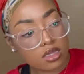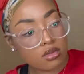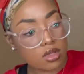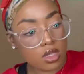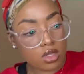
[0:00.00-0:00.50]

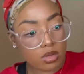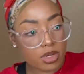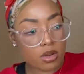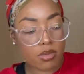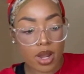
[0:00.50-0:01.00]
a little
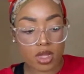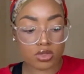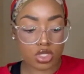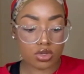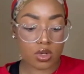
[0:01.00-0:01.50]
bit of
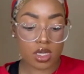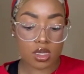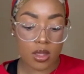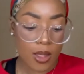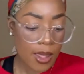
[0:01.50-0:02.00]
brown to
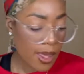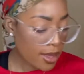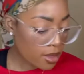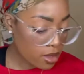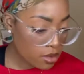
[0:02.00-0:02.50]
it.
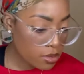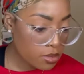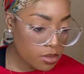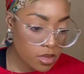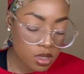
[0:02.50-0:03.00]

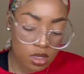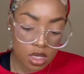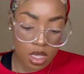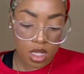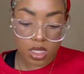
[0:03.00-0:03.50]
And,
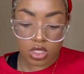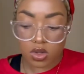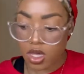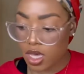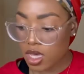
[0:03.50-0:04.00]
yeah, let's
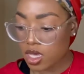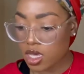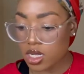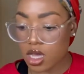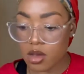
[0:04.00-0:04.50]
go ahead
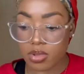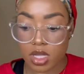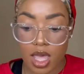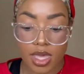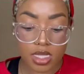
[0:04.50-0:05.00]
and
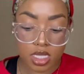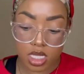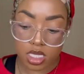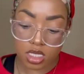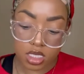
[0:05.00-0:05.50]
apply
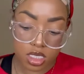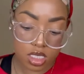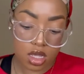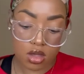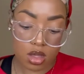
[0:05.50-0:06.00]
this.
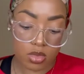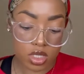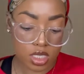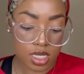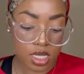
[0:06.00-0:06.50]
So, I'm going
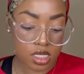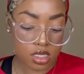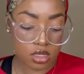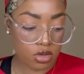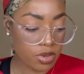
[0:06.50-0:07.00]
to take
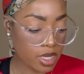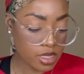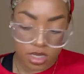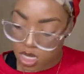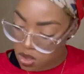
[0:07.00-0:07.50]
these little
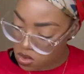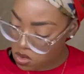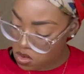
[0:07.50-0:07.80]
pins out.